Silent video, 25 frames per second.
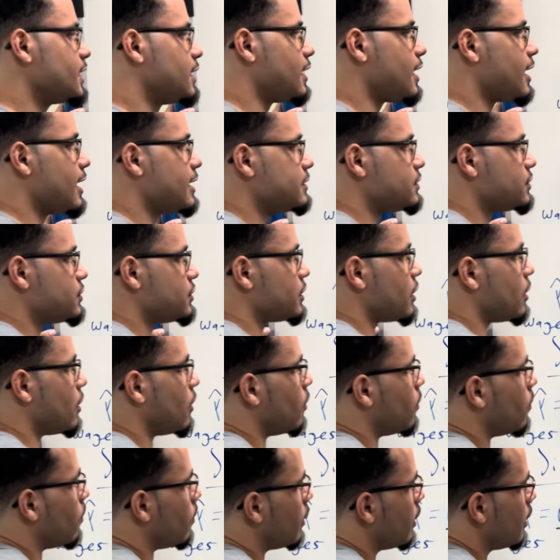And
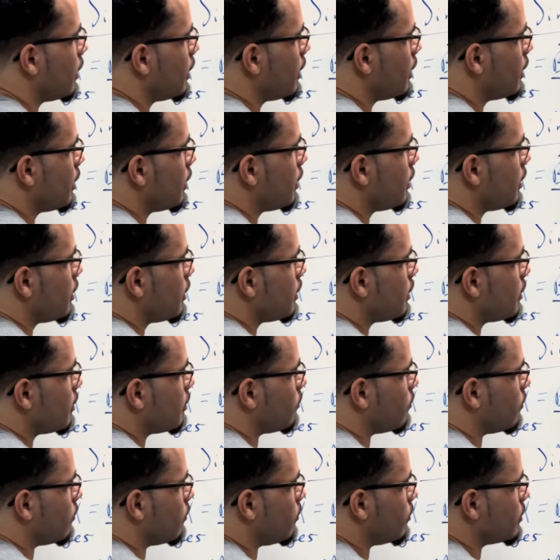so
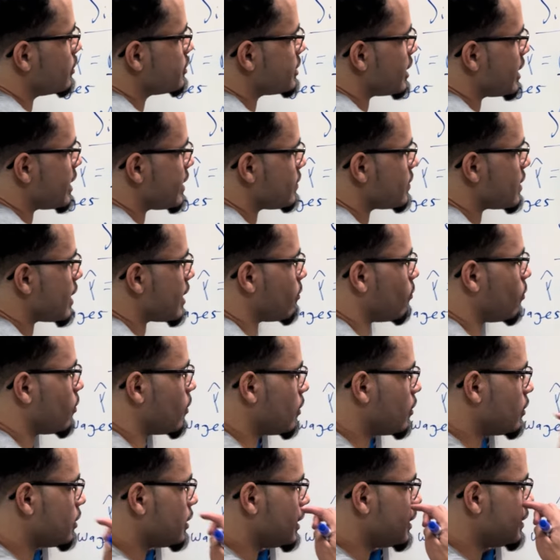we're saying that
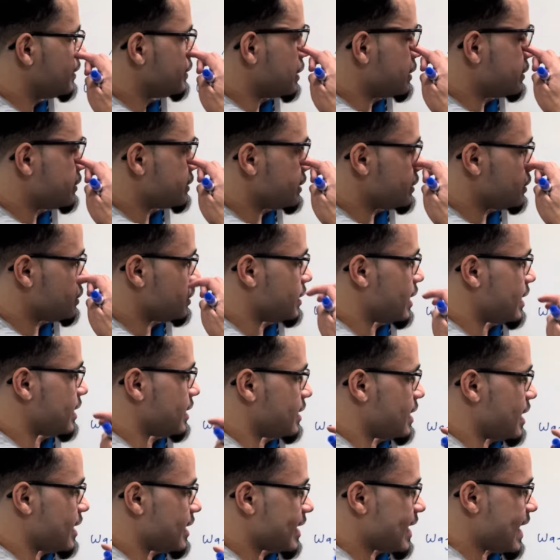essentially that
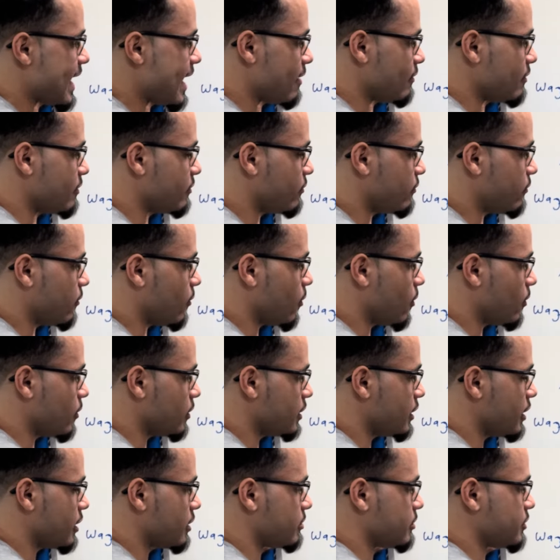accounted for
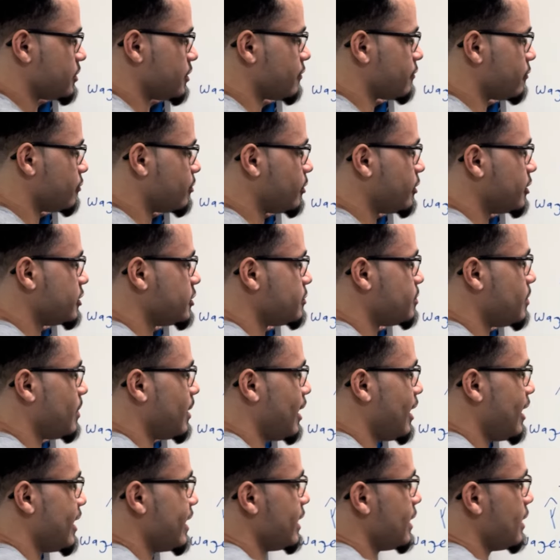the unobservable is
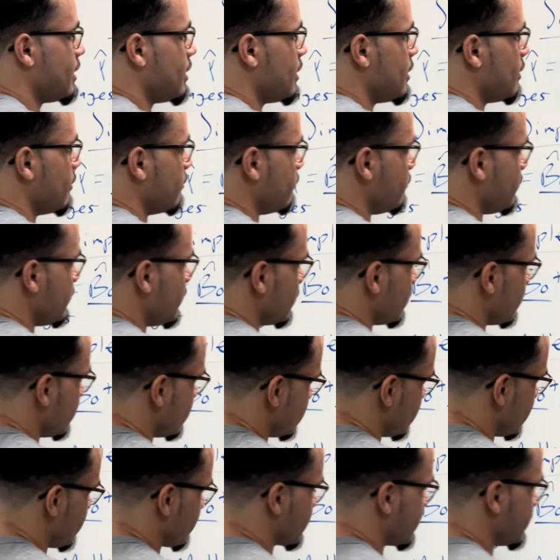via the
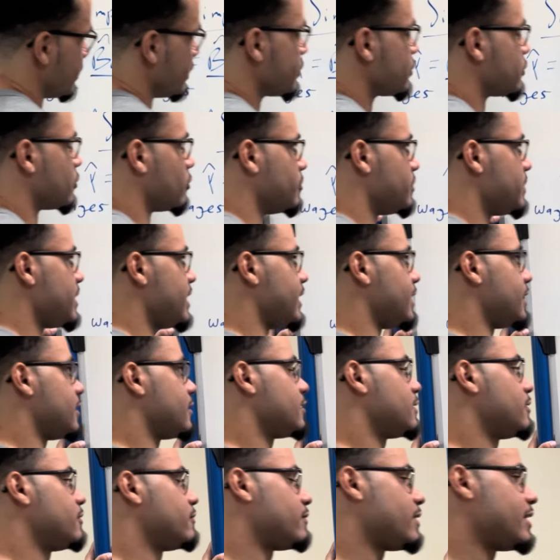zero conditional
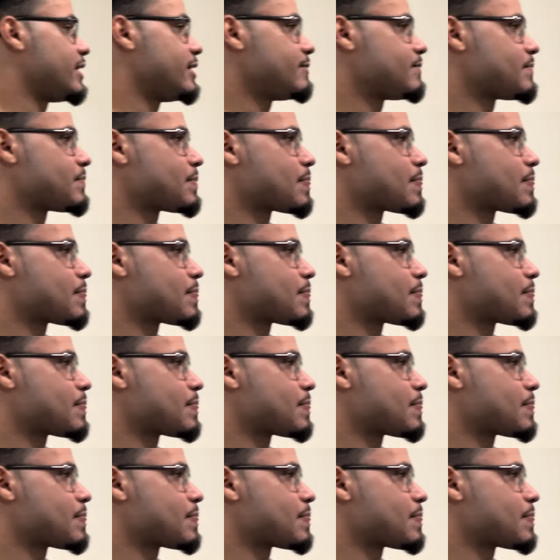mean, right?